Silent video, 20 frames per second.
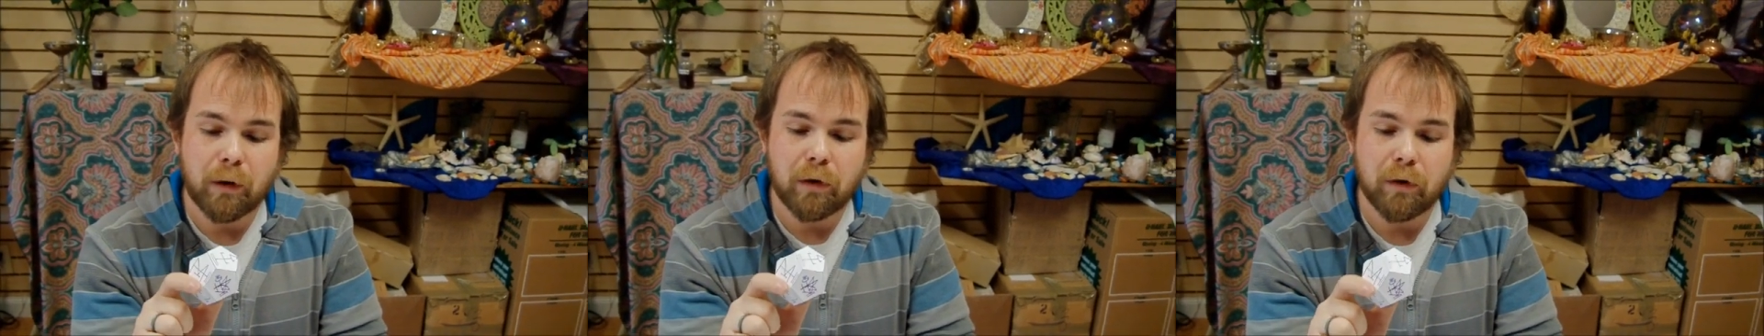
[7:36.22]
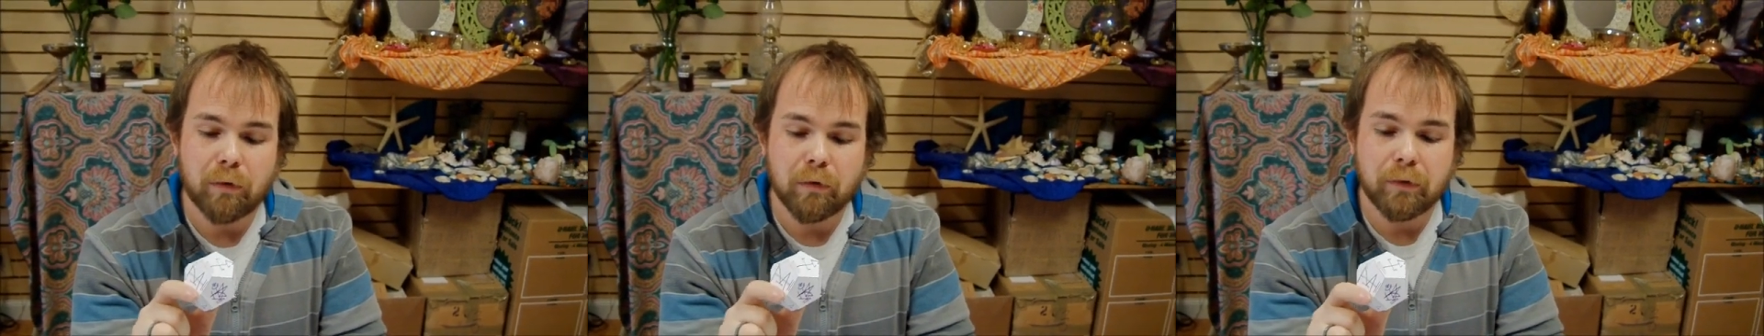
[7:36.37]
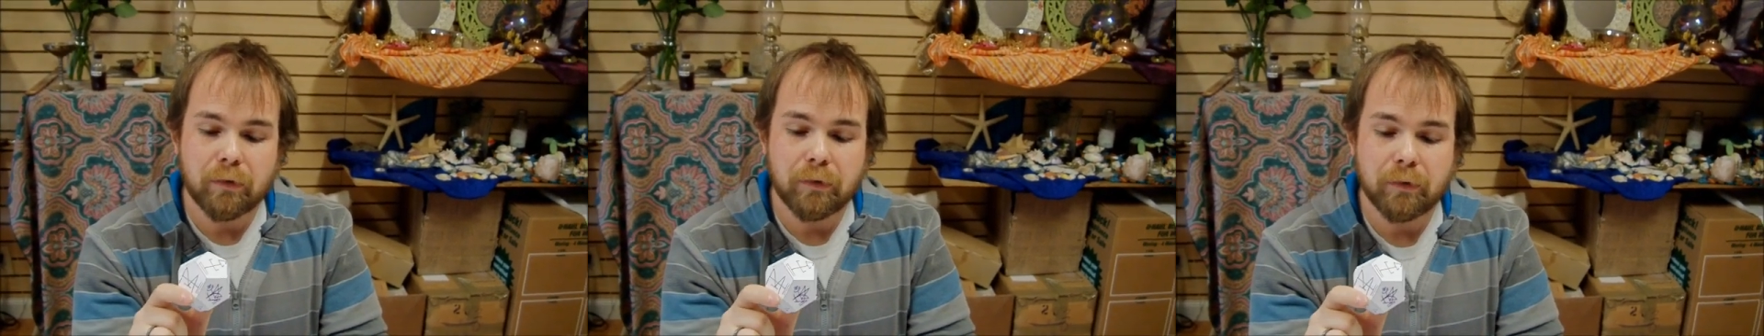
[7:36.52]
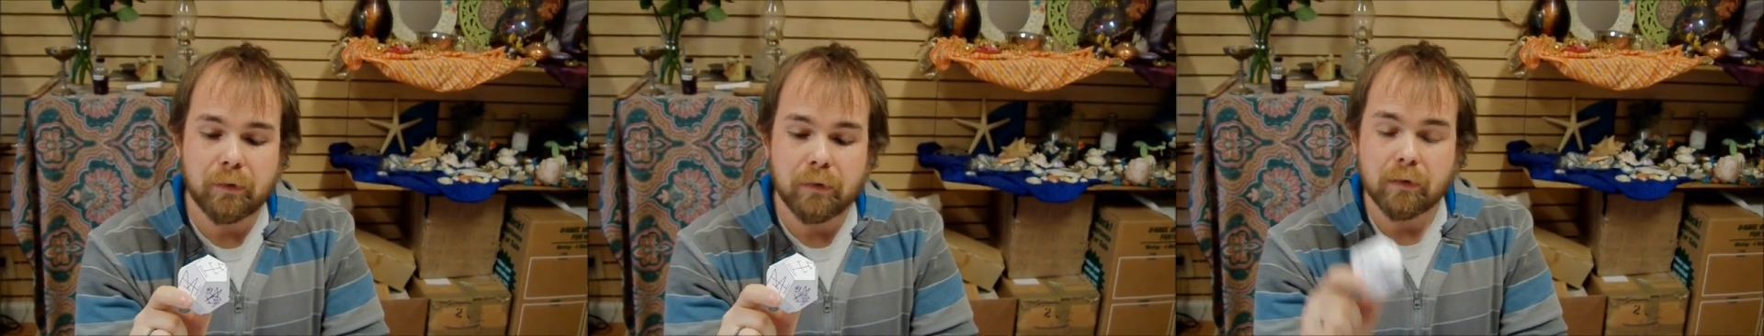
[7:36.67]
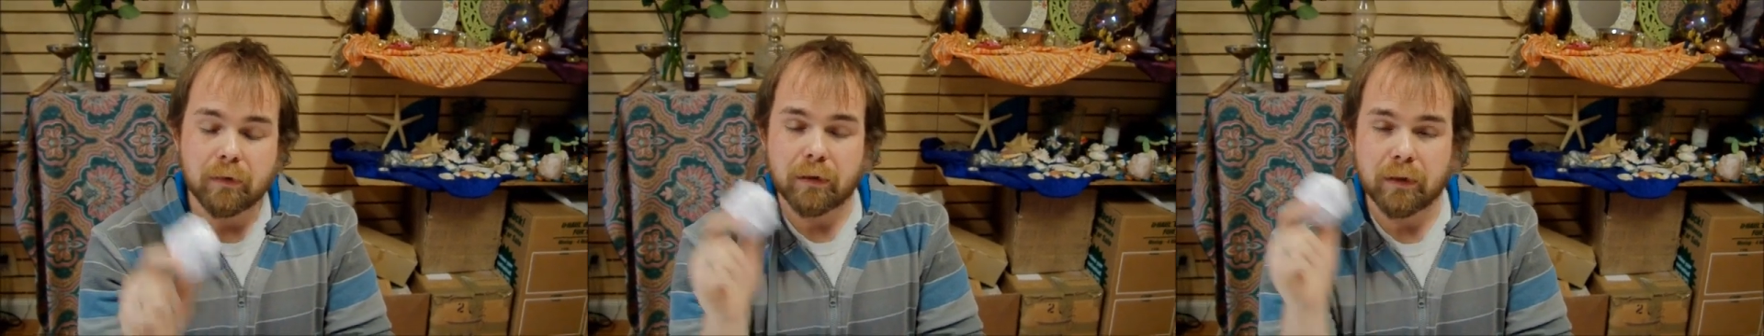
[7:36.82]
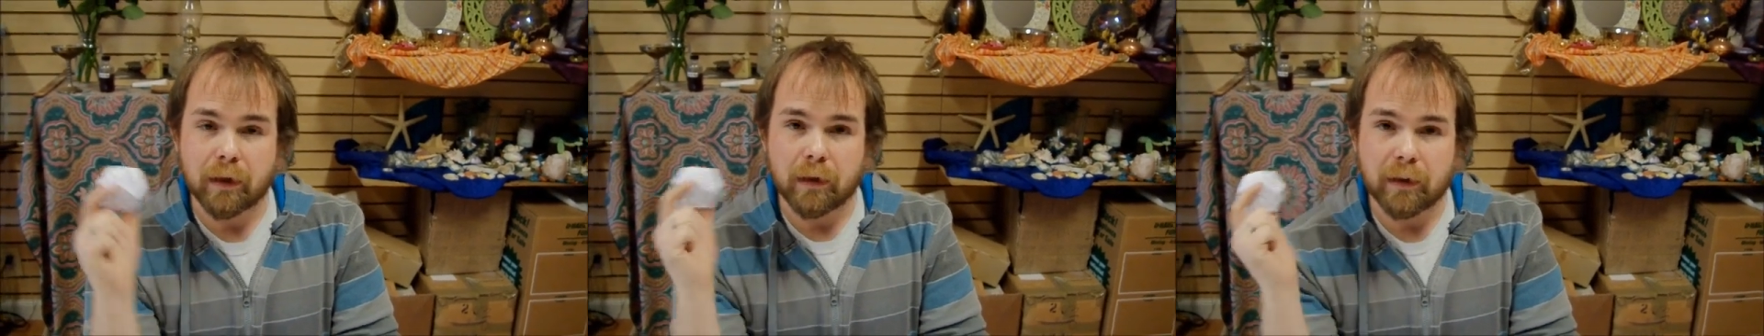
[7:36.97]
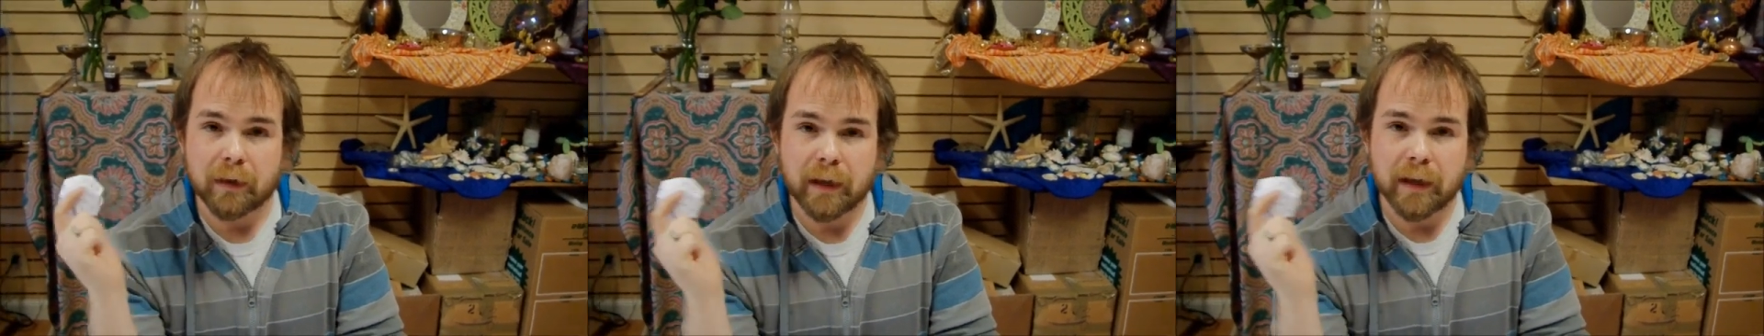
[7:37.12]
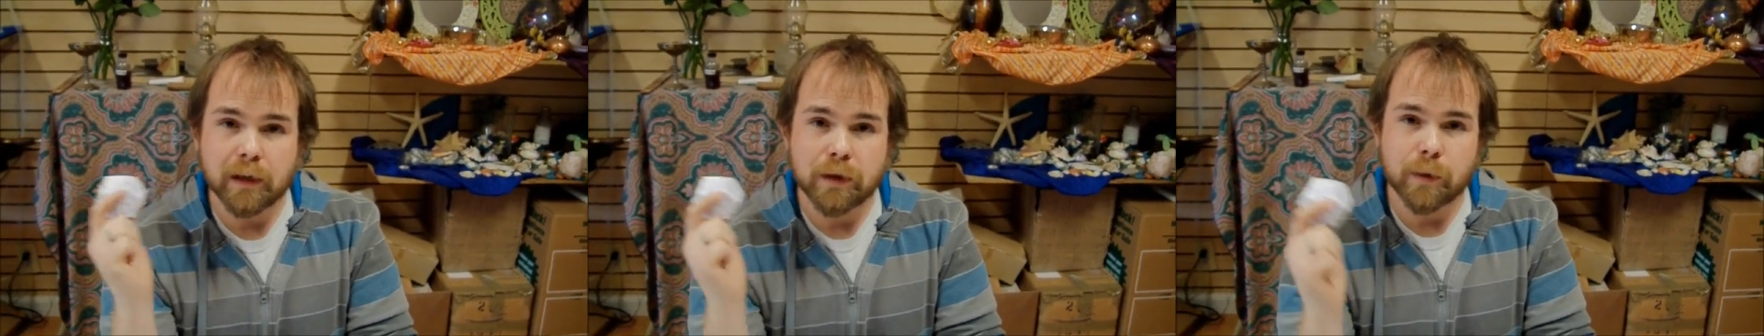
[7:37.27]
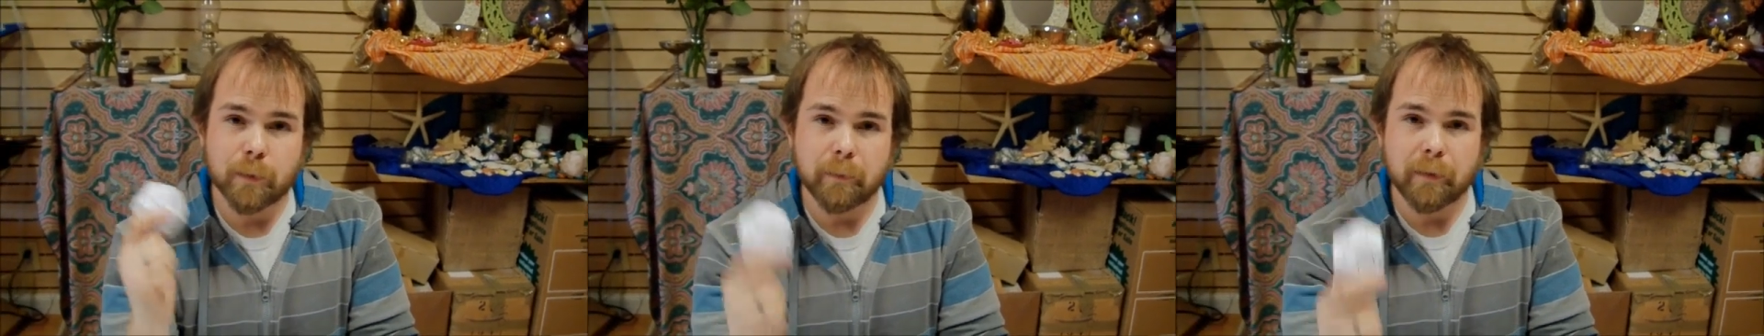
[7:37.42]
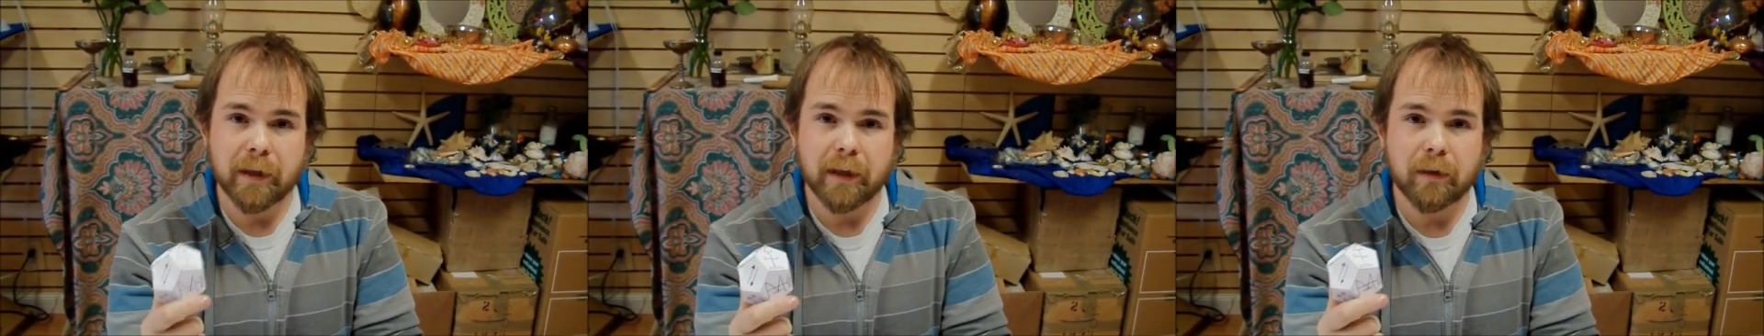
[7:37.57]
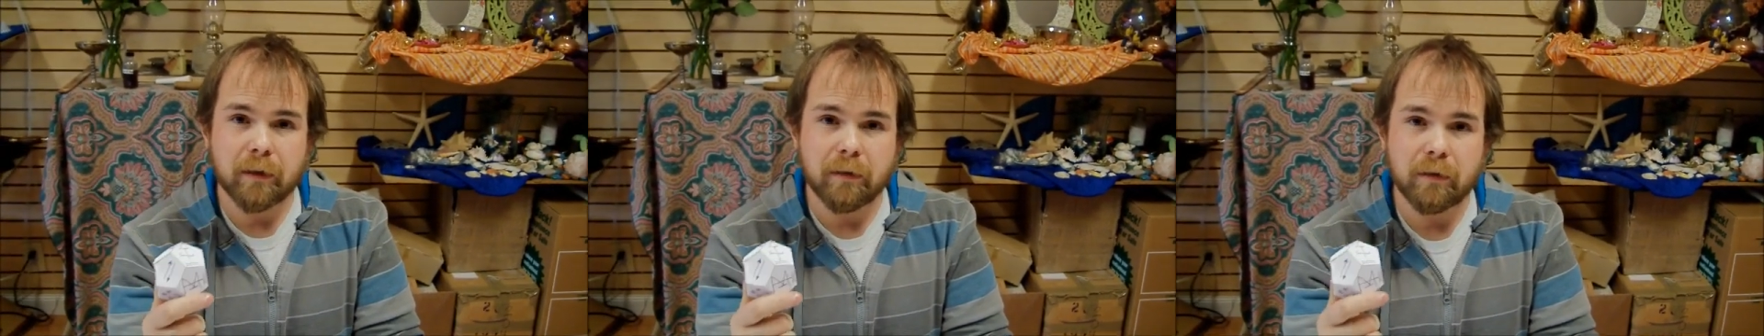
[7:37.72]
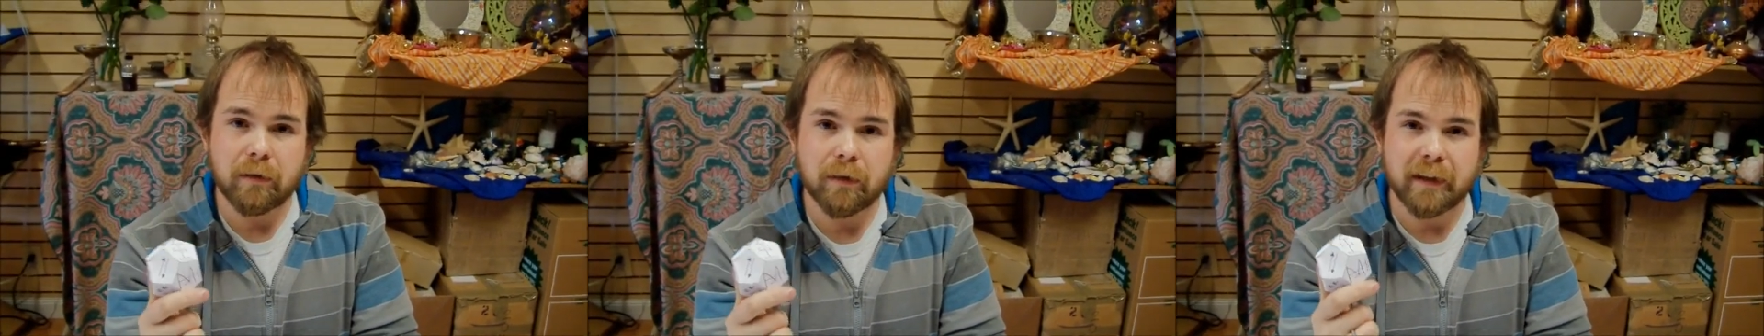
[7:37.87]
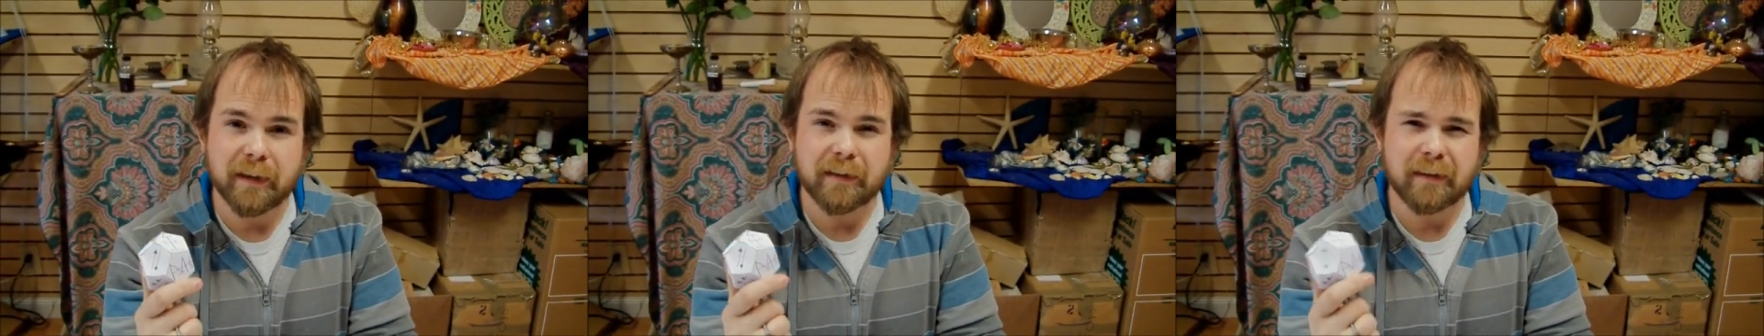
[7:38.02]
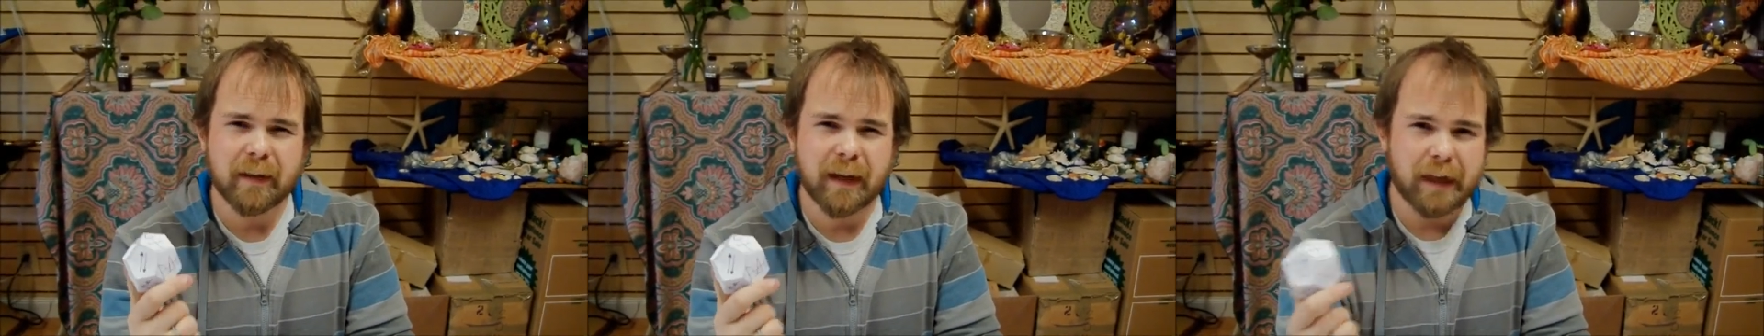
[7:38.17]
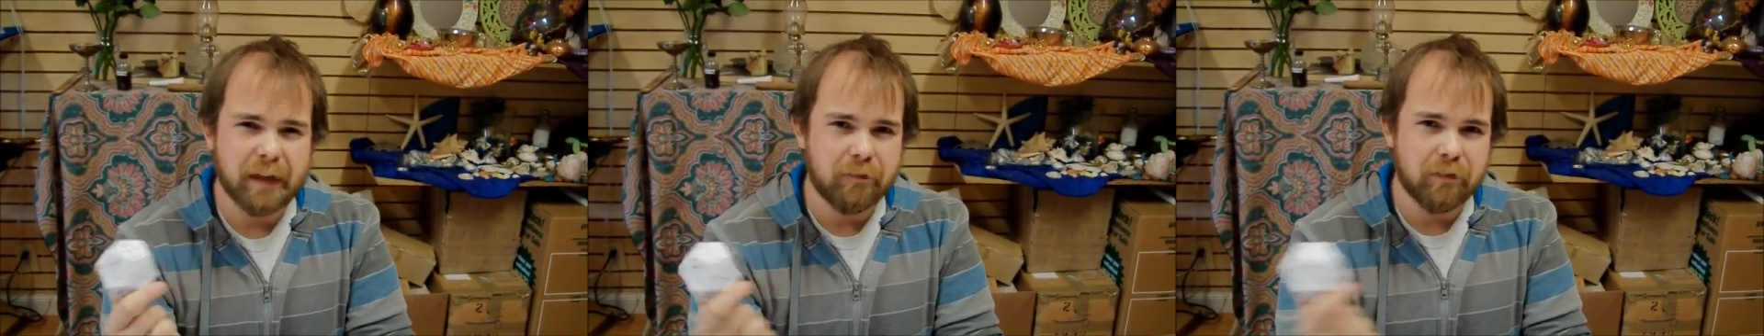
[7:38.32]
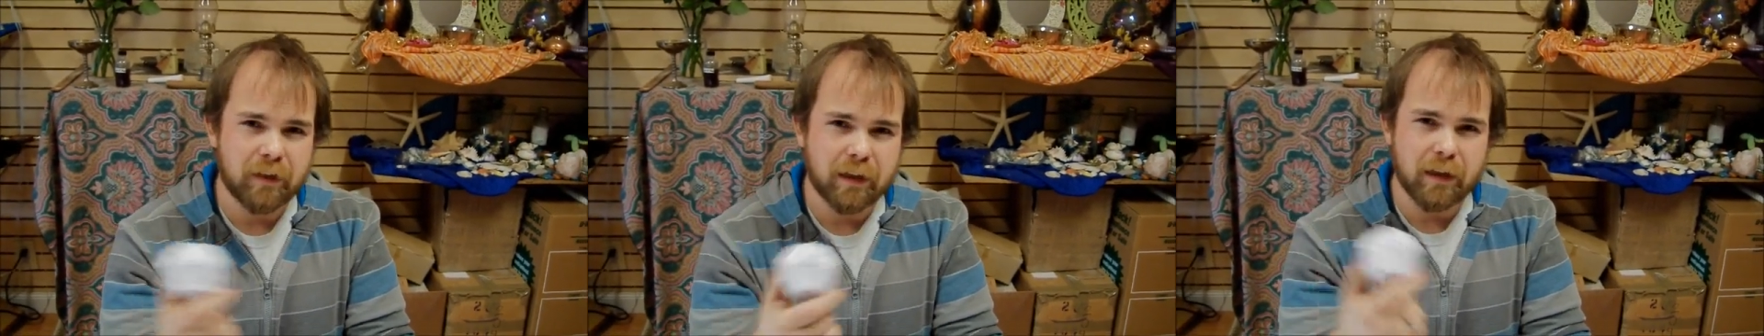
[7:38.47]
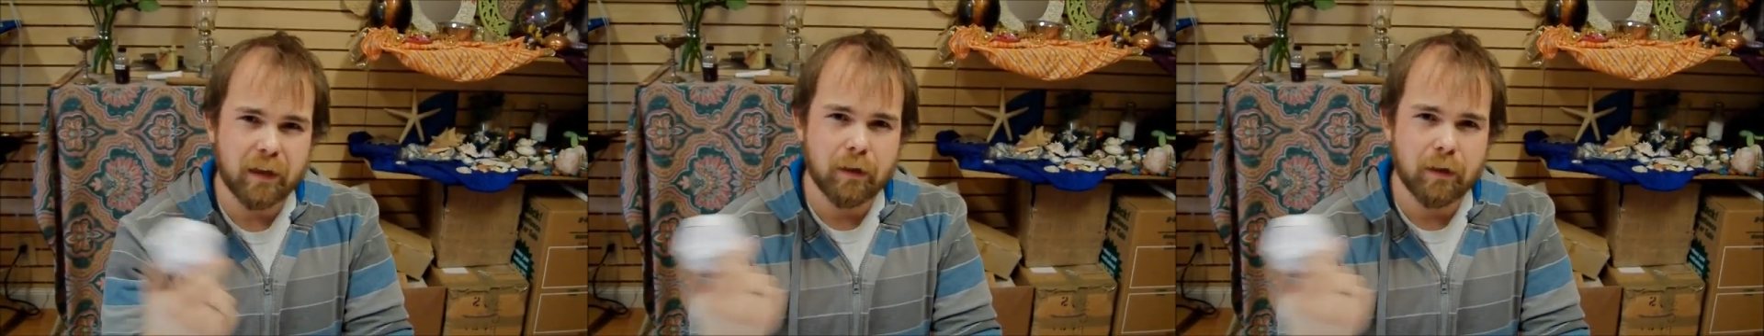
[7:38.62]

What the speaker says: both the Archangel Michael as kind of an